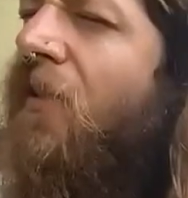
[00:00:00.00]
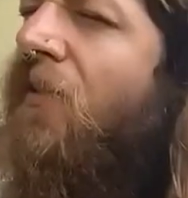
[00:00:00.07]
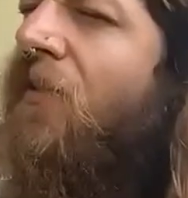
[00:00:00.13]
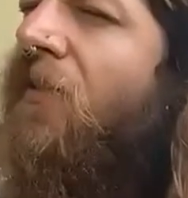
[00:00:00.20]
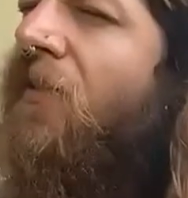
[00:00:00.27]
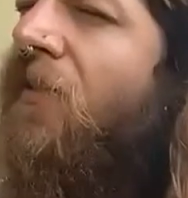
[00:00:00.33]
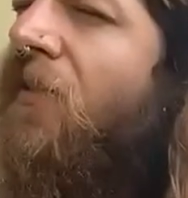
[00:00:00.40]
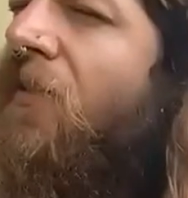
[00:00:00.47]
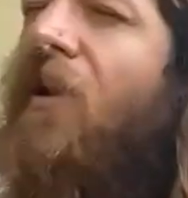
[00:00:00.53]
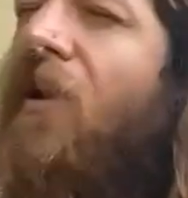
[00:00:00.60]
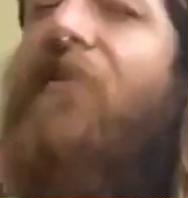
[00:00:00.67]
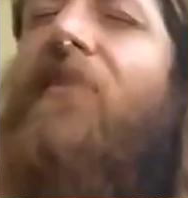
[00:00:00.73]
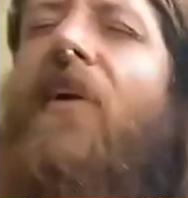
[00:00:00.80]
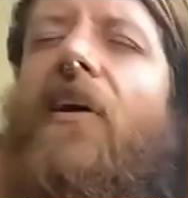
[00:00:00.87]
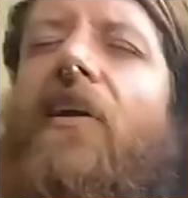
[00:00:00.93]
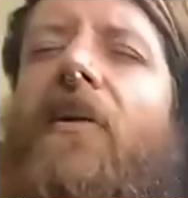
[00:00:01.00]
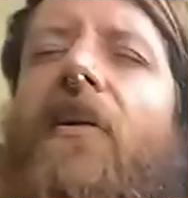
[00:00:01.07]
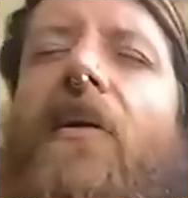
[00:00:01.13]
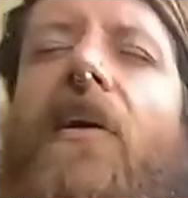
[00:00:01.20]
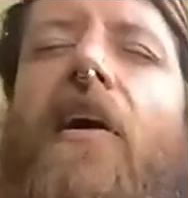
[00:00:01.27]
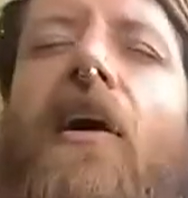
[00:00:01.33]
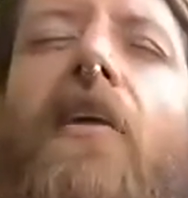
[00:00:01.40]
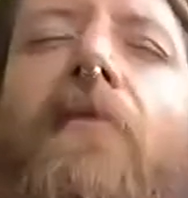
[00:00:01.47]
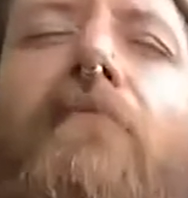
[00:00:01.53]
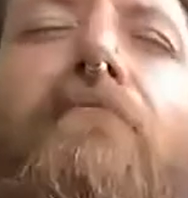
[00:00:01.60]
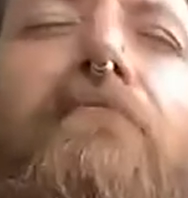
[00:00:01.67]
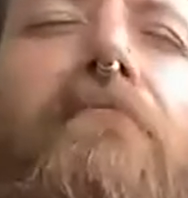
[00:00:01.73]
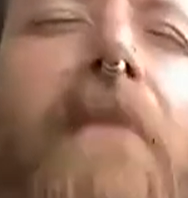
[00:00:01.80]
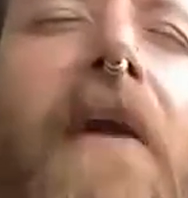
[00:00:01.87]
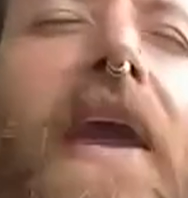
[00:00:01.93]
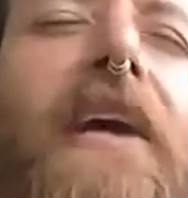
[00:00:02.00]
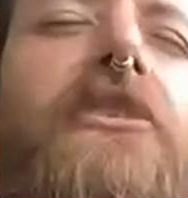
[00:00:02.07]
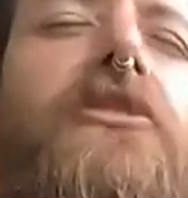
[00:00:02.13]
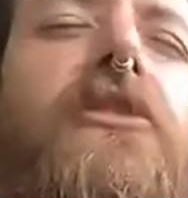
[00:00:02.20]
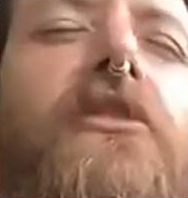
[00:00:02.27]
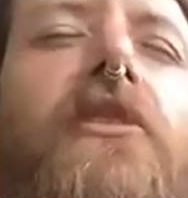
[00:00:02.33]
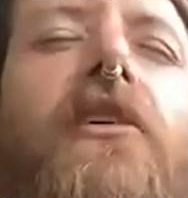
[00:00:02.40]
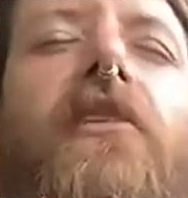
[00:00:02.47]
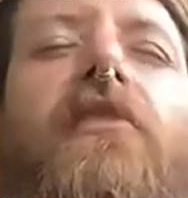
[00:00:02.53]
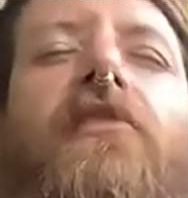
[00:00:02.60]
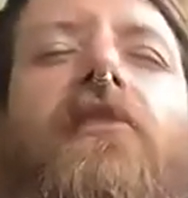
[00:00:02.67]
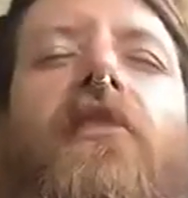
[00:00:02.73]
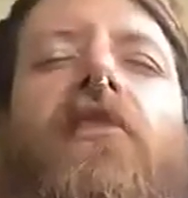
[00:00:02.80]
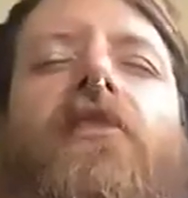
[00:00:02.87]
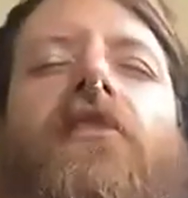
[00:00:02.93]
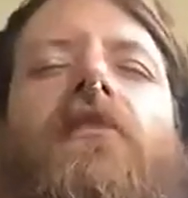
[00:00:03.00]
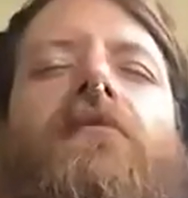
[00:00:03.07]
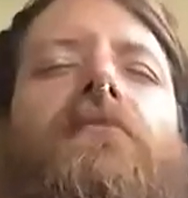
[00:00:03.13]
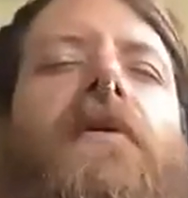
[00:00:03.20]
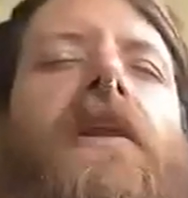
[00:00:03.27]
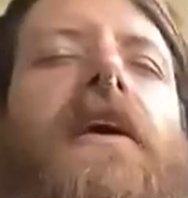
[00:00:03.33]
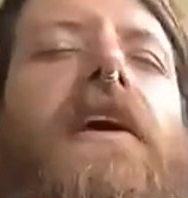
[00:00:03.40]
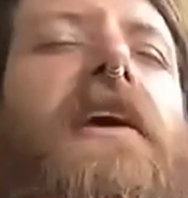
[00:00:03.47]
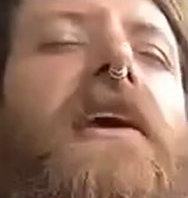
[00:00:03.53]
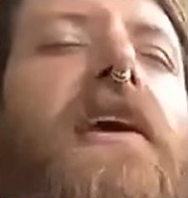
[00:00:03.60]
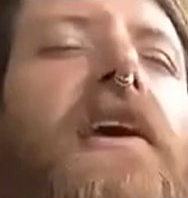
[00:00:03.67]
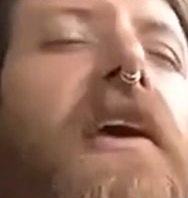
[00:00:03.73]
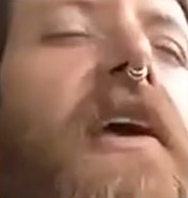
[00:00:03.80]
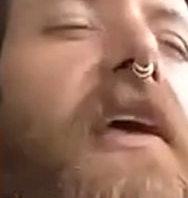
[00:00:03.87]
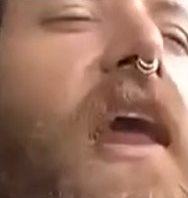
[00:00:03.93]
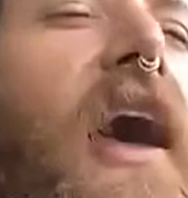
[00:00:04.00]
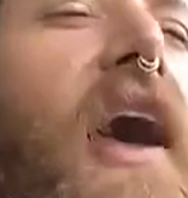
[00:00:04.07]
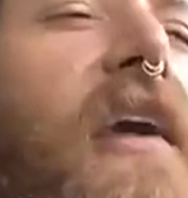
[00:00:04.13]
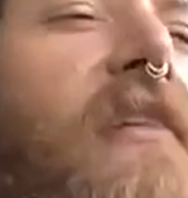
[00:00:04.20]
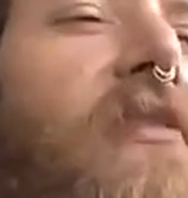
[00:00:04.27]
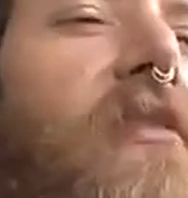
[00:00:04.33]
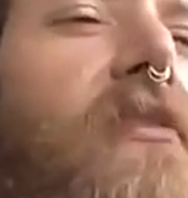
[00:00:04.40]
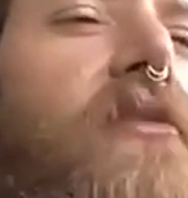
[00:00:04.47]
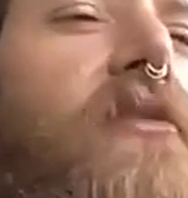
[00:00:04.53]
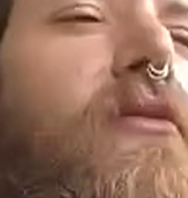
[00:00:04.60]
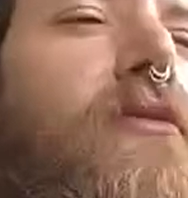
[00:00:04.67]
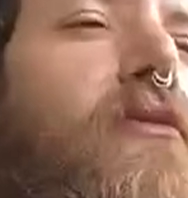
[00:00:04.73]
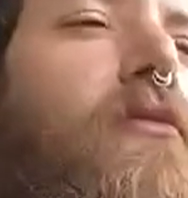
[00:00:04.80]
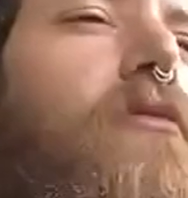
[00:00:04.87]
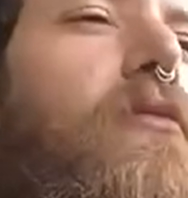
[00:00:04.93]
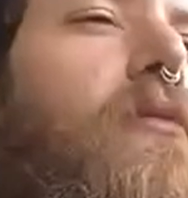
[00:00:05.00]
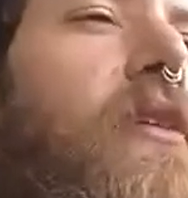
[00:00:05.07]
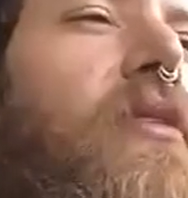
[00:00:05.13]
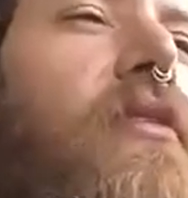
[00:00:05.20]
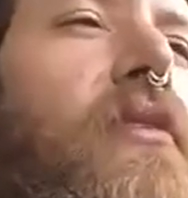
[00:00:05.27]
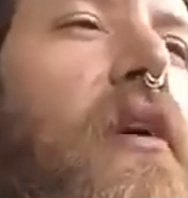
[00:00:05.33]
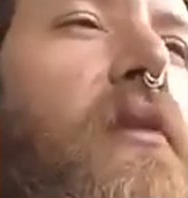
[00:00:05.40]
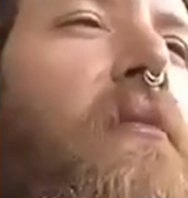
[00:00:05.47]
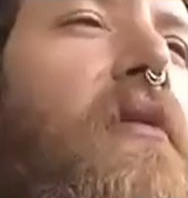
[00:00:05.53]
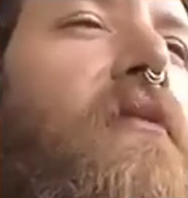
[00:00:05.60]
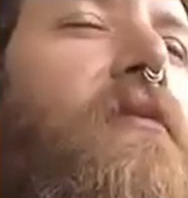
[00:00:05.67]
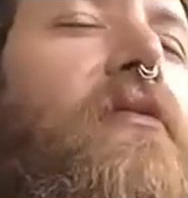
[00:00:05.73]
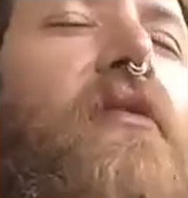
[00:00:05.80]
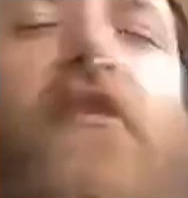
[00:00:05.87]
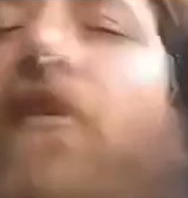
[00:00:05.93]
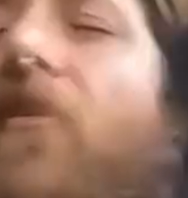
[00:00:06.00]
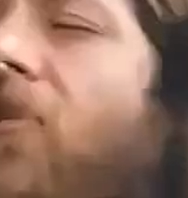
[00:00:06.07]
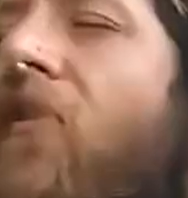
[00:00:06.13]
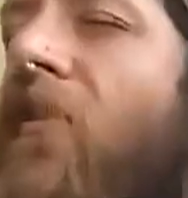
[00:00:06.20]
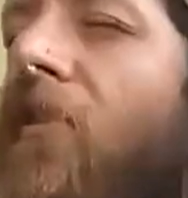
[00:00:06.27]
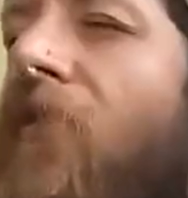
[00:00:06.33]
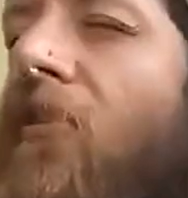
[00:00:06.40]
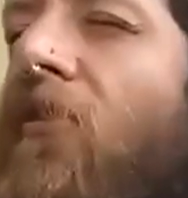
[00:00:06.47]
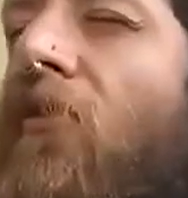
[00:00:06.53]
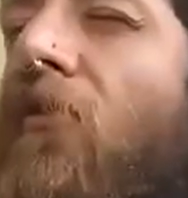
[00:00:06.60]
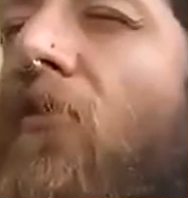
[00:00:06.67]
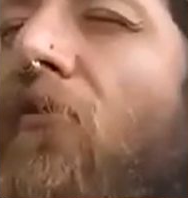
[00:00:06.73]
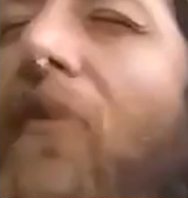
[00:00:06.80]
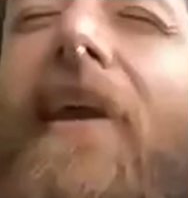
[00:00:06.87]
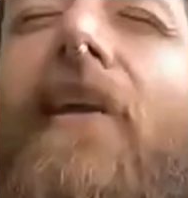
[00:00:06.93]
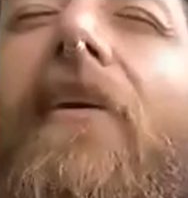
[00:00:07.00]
It's not a major concern, but it has to do with some of your regular